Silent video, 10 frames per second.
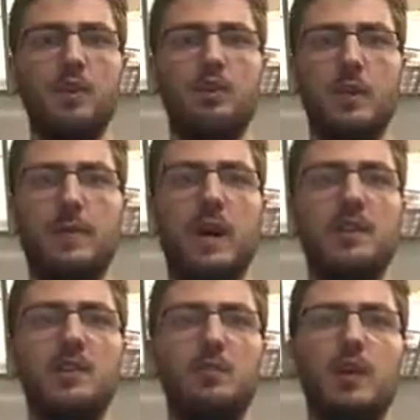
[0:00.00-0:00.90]
create
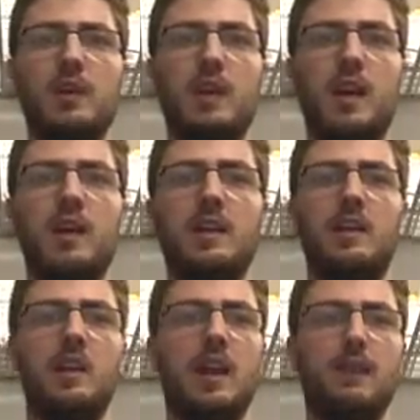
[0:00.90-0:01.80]
parts the way
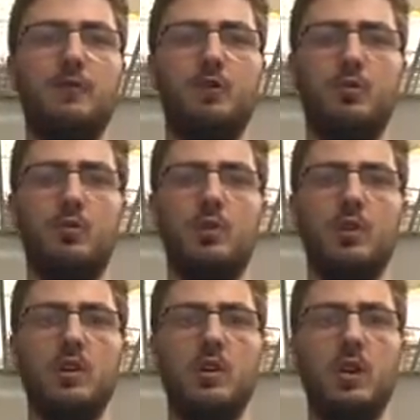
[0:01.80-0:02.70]
I have to,
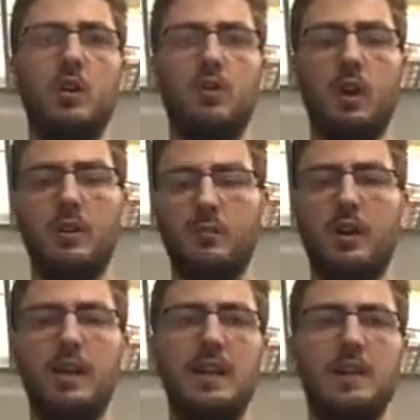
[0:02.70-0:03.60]
and
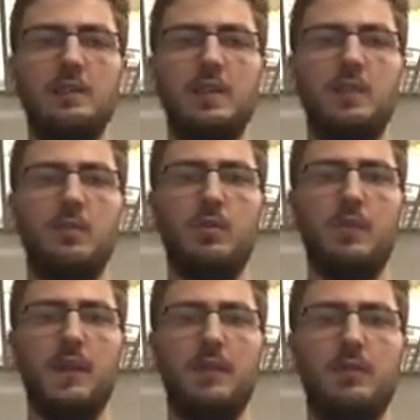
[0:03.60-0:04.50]
my classmates, where
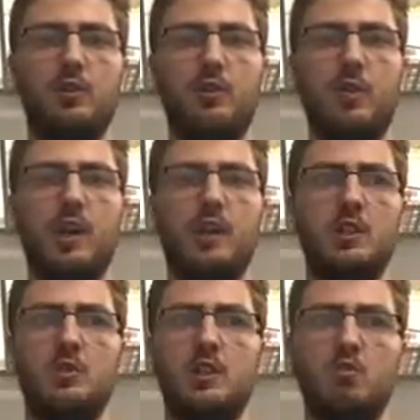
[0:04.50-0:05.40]
we have to
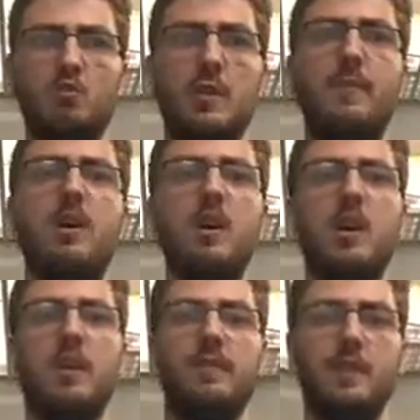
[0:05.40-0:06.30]
use the rim
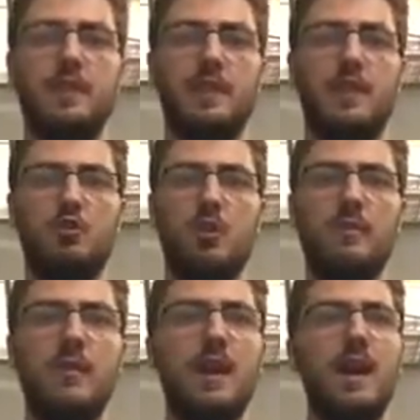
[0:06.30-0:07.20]
of the snare
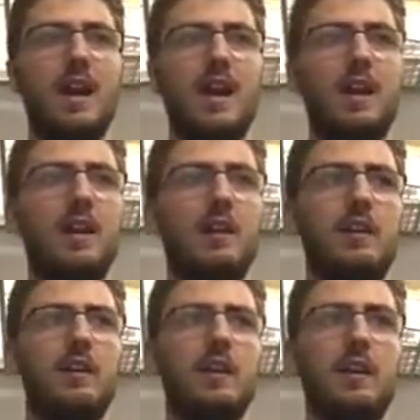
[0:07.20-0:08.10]
drum,
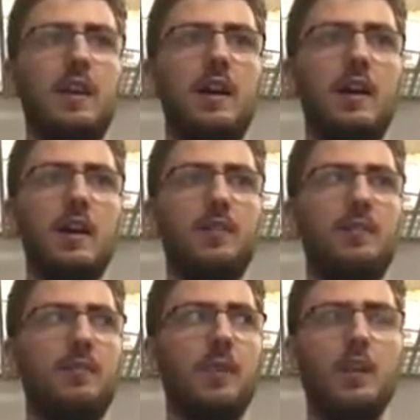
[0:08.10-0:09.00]
and
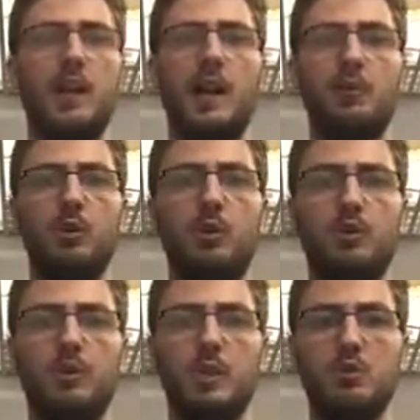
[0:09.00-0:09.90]
I will
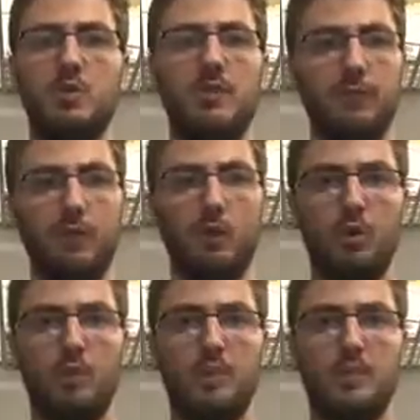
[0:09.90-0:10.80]
also be using floor
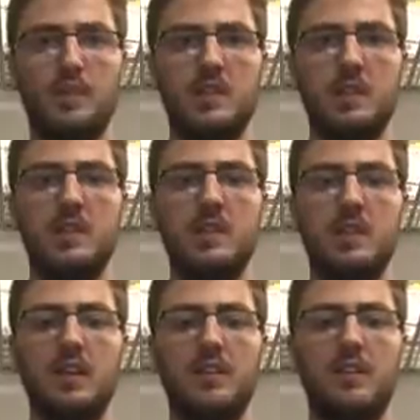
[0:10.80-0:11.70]
toms
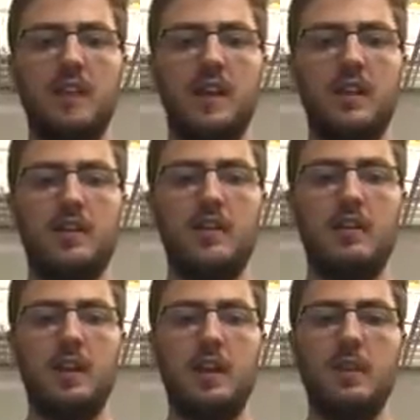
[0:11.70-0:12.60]
to give it that
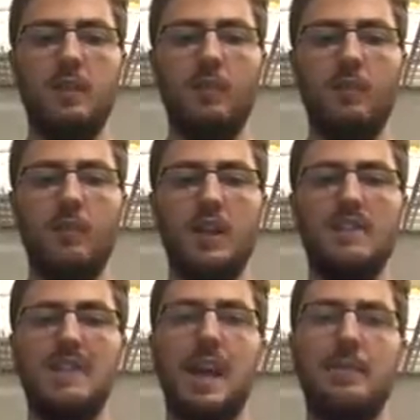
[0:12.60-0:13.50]

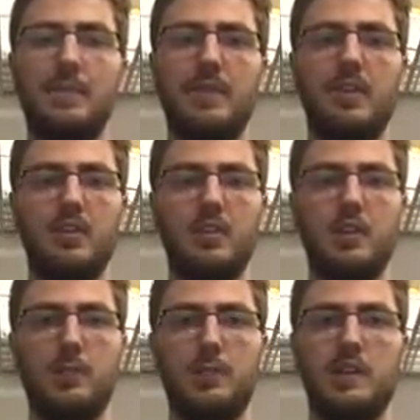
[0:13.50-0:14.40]
depth
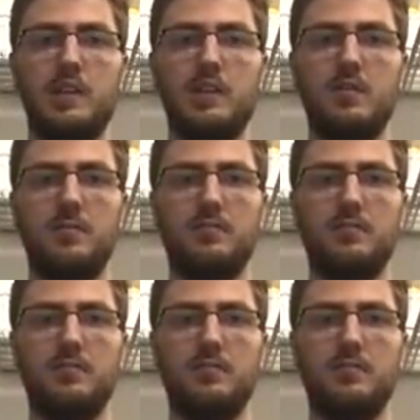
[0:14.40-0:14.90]
to the piece,